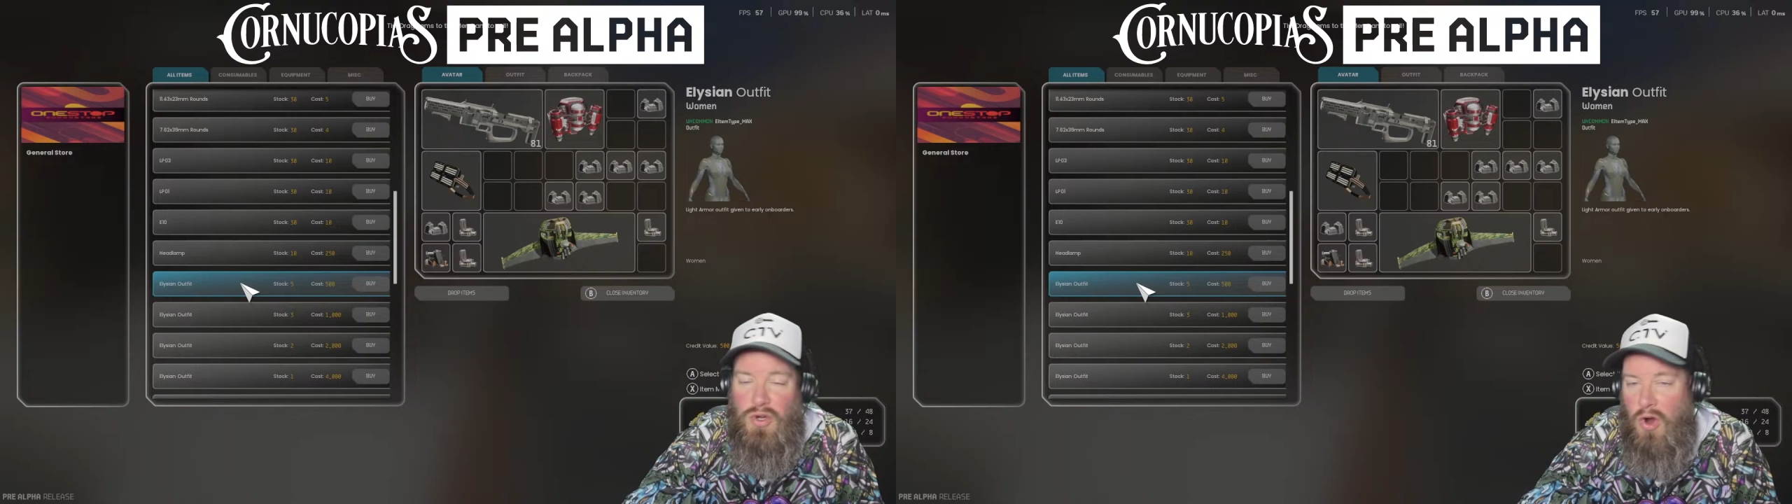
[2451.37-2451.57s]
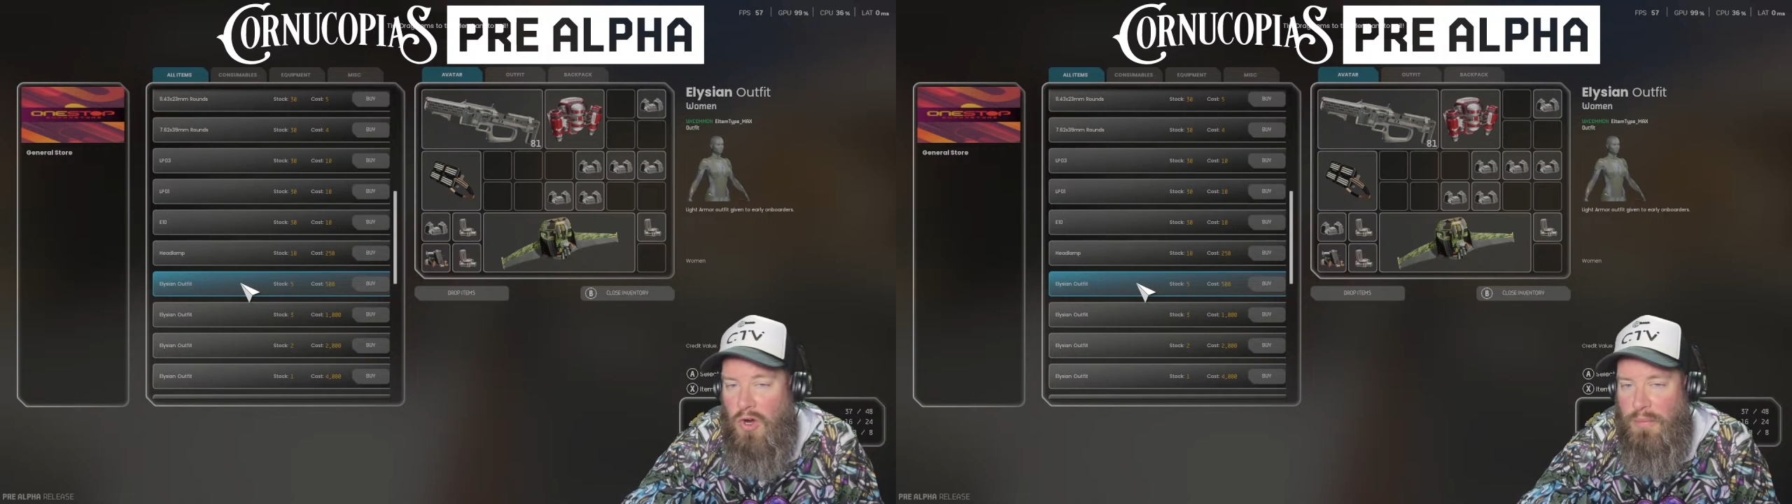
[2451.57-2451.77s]

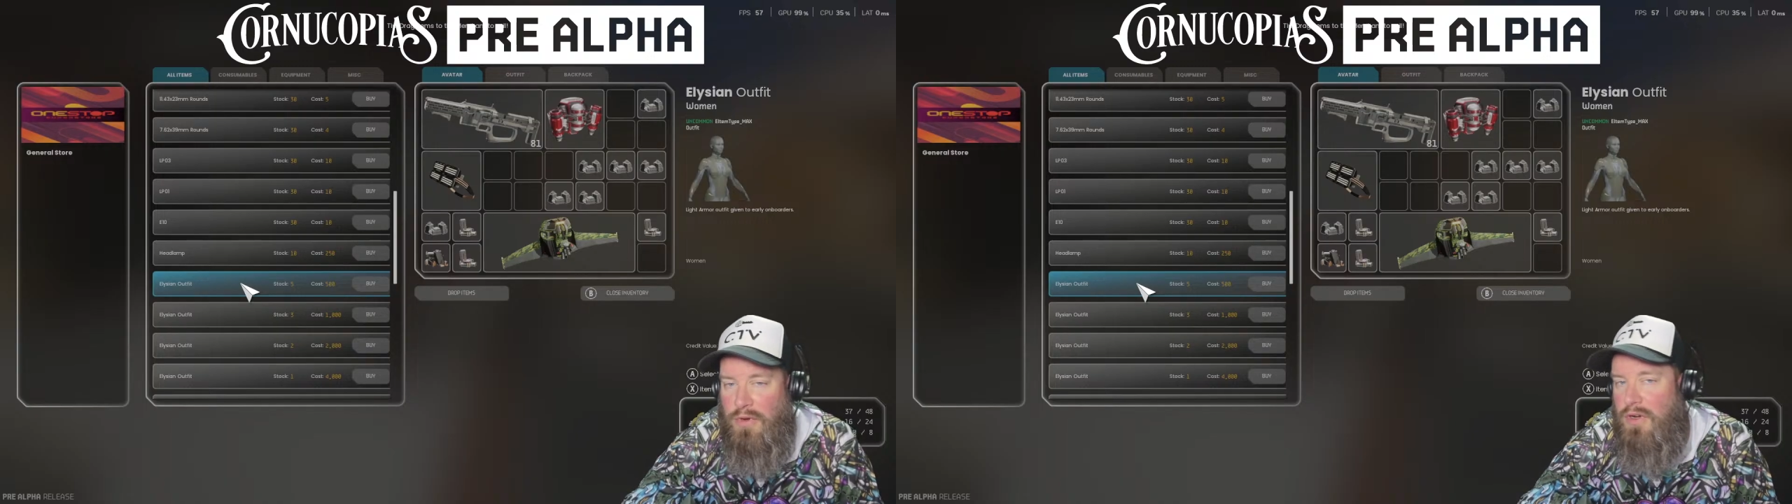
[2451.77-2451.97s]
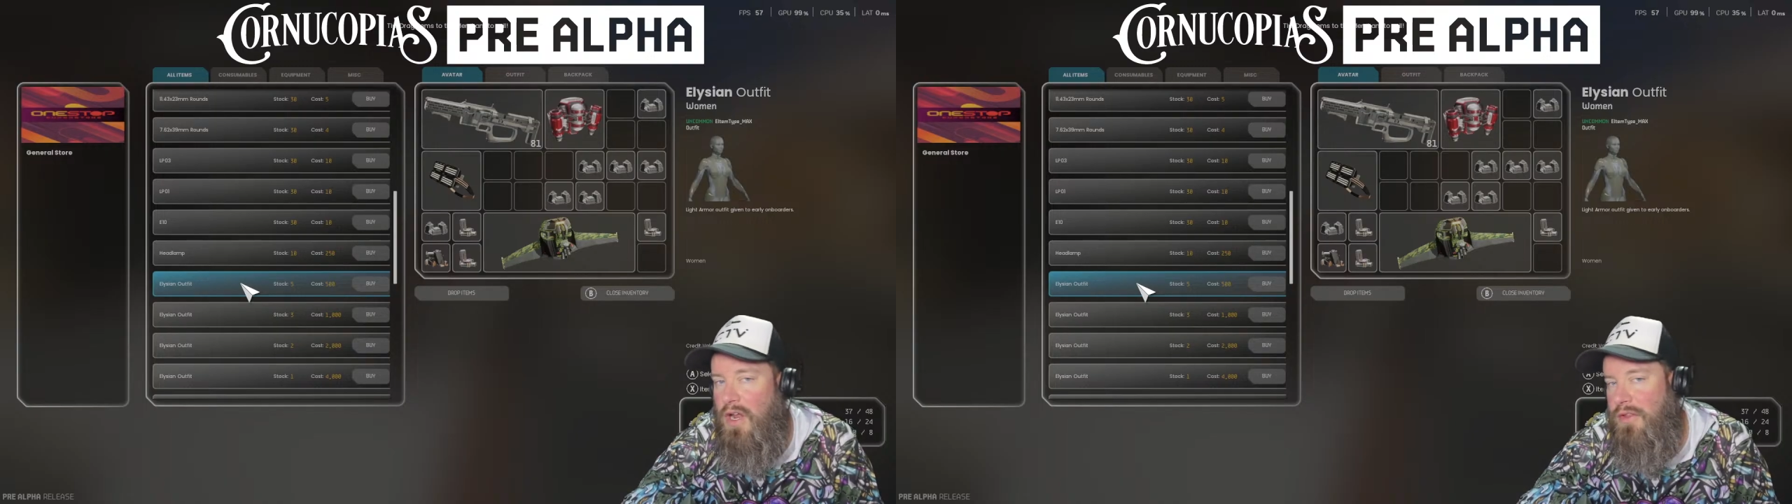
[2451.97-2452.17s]
armor
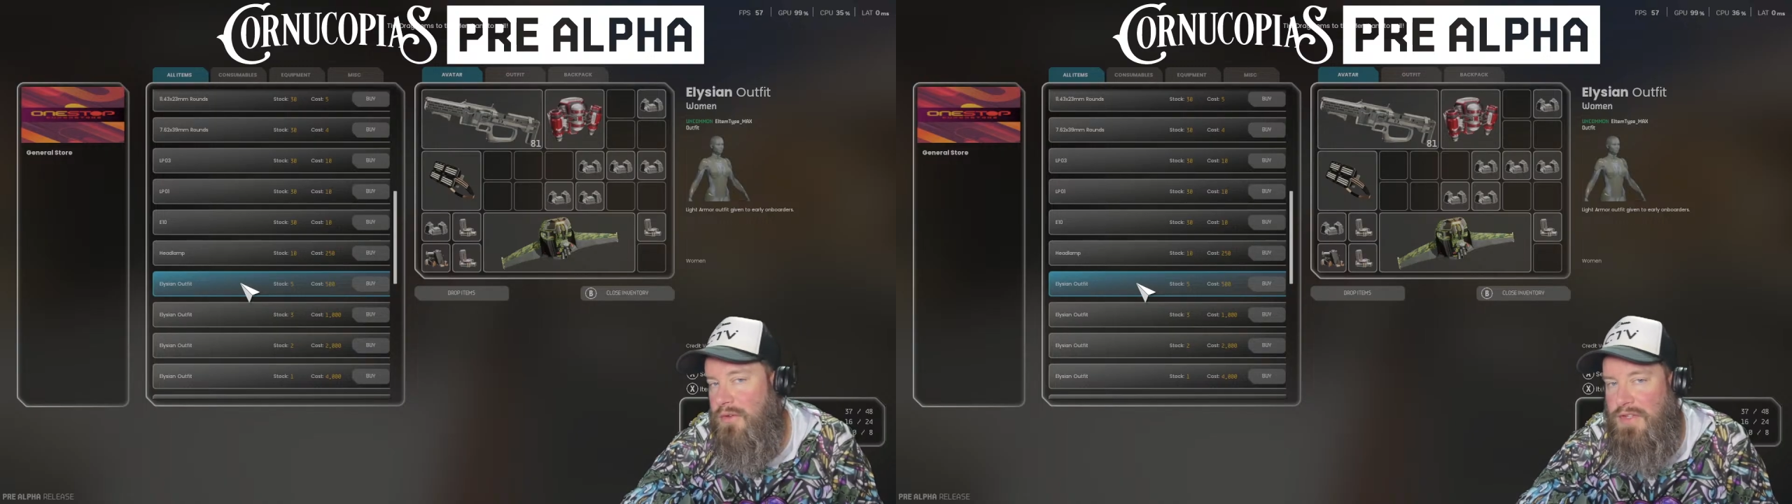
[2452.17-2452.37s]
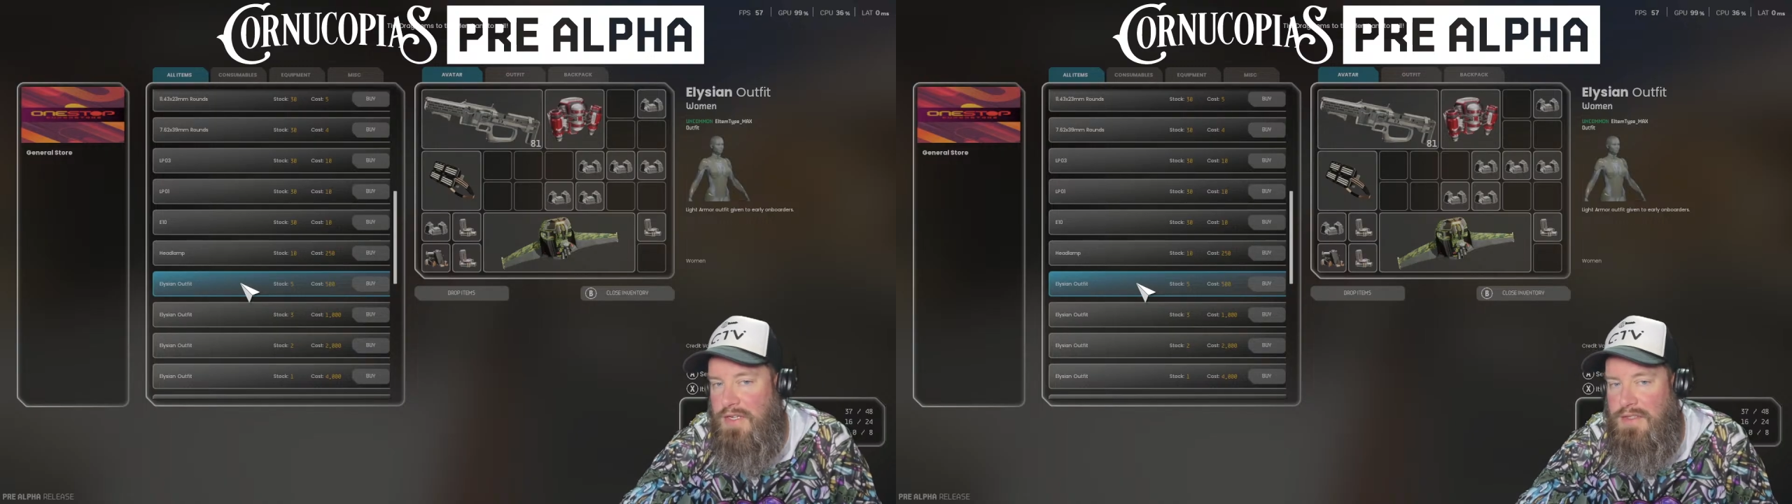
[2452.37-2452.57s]
and other
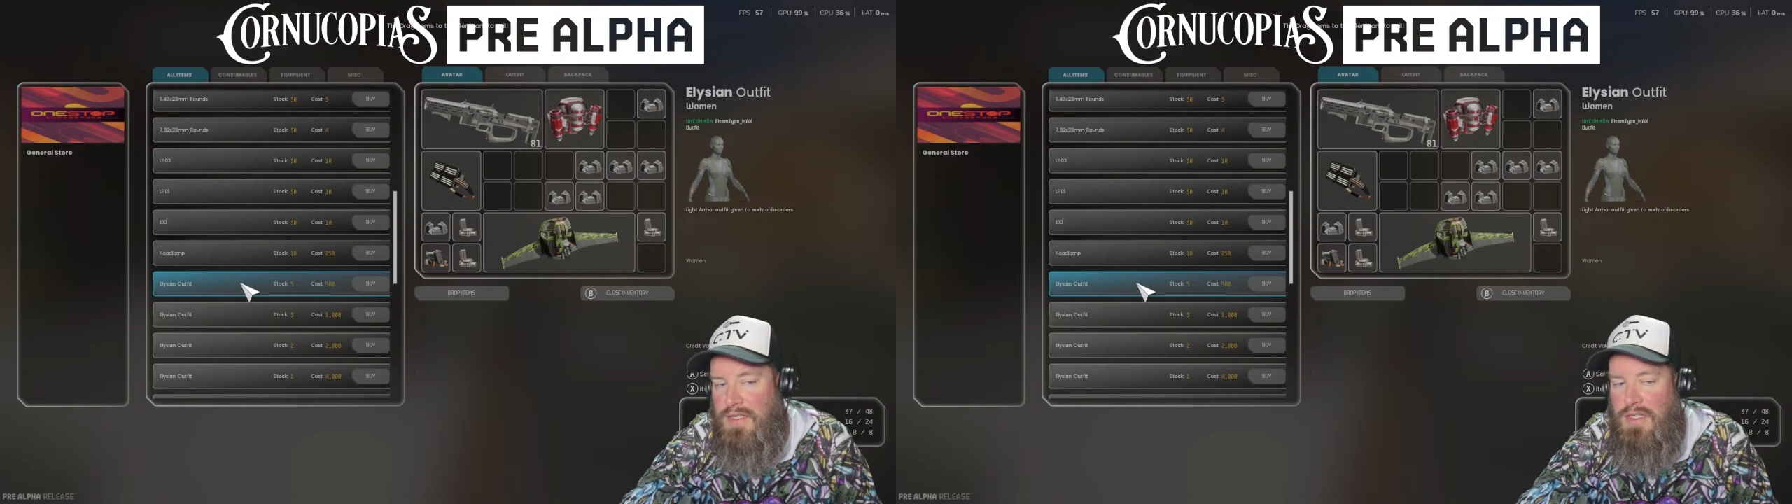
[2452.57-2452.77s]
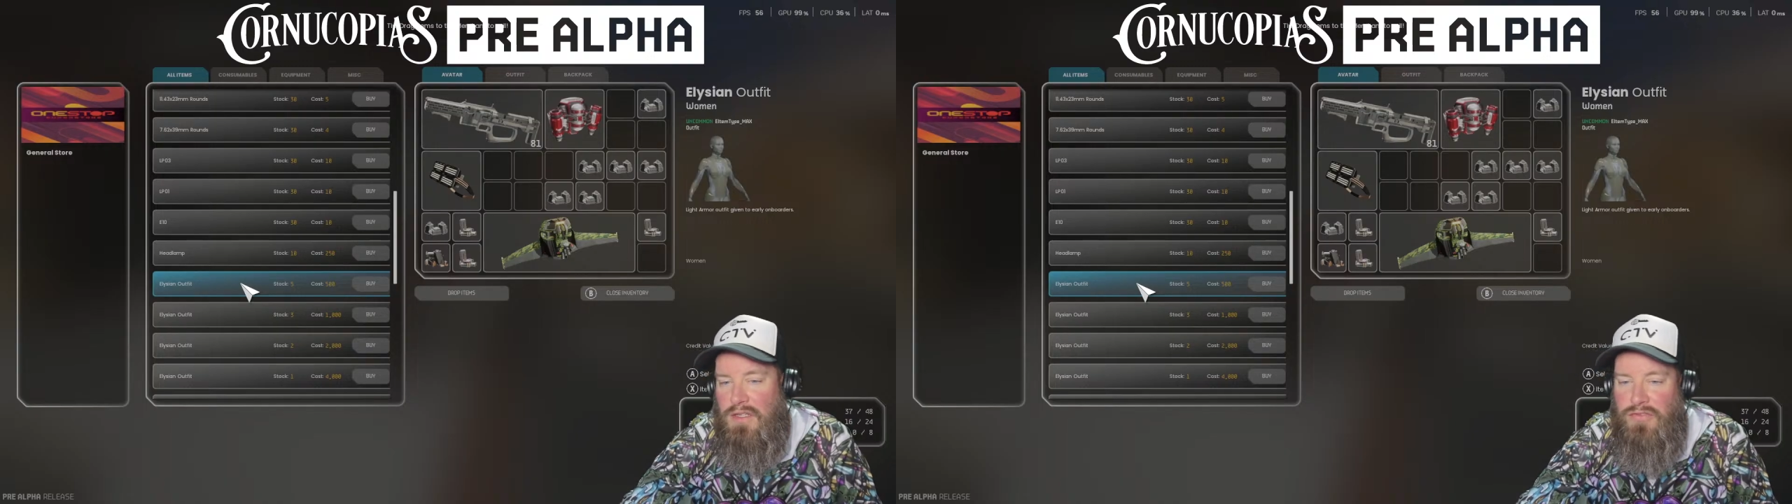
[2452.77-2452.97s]
things in the